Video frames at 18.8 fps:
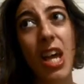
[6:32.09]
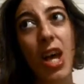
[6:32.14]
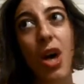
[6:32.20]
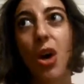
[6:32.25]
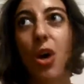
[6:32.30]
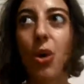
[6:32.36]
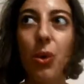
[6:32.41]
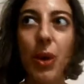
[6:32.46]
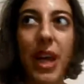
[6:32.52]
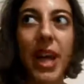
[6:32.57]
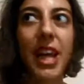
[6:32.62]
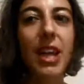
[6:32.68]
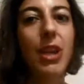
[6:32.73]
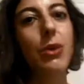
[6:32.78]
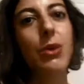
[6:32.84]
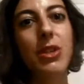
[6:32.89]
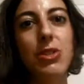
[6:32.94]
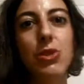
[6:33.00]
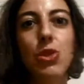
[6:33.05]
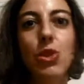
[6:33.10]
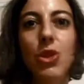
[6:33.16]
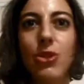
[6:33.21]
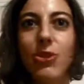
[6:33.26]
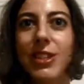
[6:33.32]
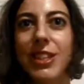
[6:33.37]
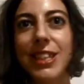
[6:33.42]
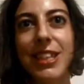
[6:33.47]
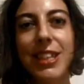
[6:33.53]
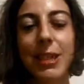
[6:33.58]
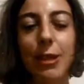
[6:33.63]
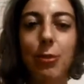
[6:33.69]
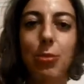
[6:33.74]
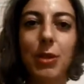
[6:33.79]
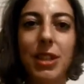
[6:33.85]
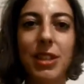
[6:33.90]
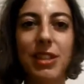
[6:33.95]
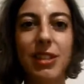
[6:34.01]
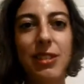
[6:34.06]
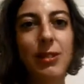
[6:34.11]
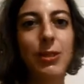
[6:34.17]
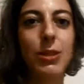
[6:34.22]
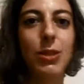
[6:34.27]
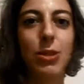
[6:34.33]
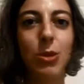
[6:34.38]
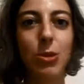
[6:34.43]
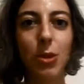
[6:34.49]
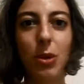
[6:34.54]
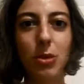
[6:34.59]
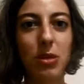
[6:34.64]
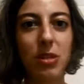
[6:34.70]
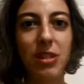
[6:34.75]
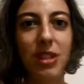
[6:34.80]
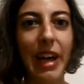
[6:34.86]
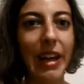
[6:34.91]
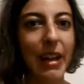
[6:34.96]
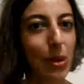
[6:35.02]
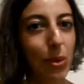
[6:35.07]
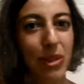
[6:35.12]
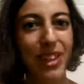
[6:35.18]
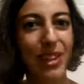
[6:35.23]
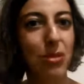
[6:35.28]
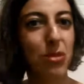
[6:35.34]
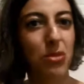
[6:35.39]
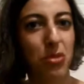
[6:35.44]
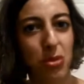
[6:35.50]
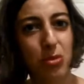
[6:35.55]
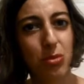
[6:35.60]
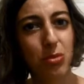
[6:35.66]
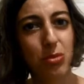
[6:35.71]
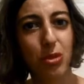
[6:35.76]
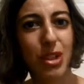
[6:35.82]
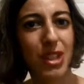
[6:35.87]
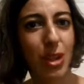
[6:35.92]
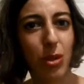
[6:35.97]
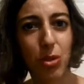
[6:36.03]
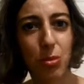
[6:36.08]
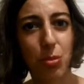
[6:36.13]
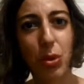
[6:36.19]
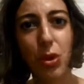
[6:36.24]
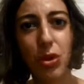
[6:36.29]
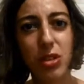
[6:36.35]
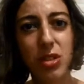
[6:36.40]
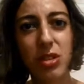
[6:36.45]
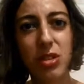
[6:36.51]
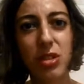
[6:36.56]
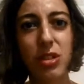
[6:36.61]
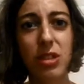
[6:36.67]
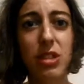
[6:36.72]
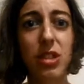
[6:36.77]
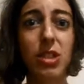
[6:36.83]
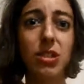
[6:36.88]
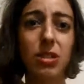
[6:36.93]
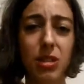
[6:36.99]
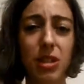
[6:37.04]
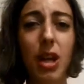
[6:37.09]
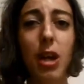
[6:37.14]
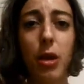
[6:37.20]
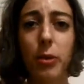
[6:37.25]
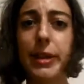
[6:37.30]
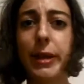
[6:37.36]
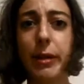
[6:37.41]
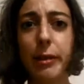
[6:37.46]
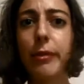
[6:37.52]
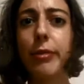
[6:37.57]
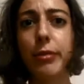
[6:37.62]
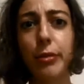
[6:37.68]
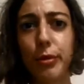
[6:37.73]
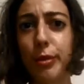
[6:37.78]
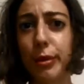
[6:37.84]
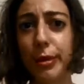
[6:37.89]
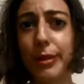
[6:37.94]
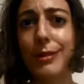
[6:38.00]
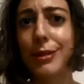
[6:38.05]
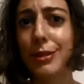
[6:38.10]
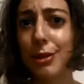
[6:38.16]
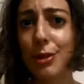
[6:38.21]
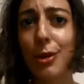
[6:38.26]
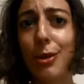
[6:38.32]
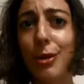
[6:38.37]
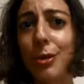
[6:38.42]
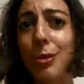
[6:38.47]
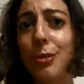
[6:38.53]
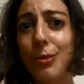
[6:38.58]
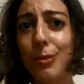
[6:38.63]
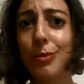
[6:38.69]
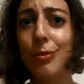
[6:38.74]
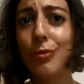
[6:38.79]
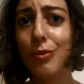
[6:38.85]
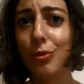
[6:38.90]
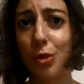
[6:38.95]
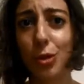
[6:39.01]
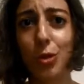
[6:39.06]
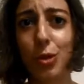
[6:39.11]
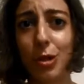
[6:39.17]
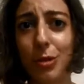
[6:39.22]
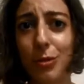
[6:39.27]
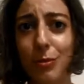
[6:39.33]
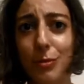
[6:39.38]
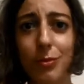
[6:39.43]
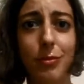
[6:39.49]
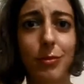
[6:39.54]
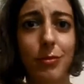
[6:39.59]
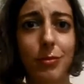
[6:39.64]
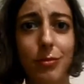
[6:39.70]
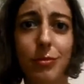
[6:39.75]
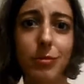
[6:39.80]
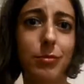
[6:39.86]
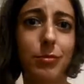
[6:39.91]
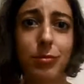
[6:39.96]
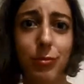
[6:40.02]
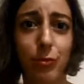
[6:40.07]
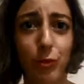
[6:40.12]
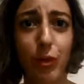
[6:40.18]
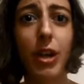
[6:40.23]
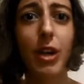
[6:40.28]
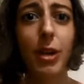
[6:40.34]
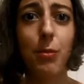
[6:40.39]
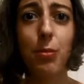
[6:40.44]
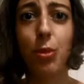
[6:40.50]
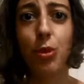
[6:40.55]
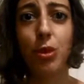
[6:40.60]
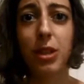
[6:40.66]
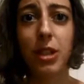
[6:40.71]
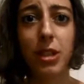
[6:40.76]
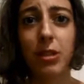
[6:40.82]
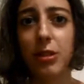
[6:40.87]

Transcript: okay, you enjoy reading, but you won't die without books. You'll die without food. So, food. Very important.